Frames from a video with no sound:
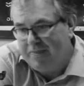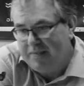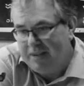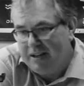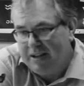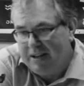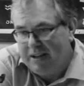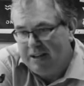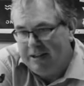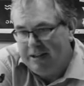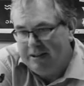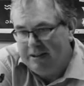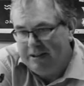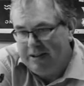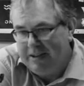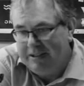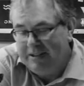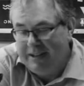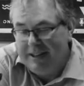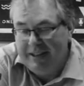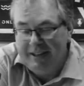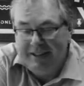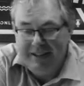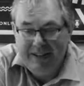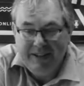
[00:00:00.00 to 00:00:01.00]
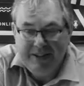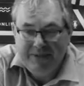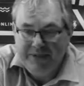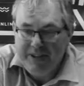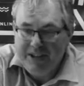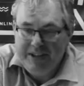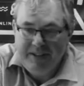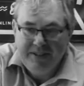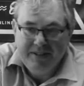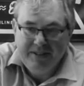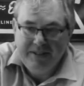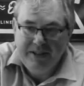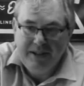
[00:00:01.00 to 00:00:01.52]
It is very
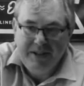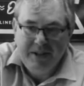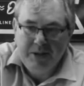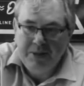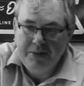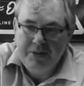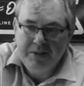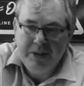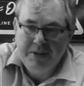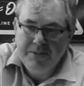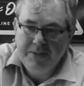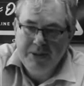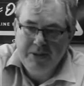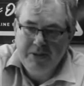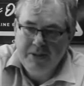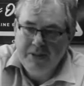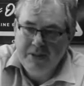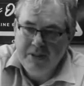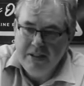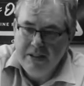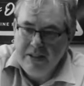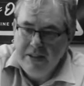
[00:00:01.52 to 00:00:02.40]
stereotypical.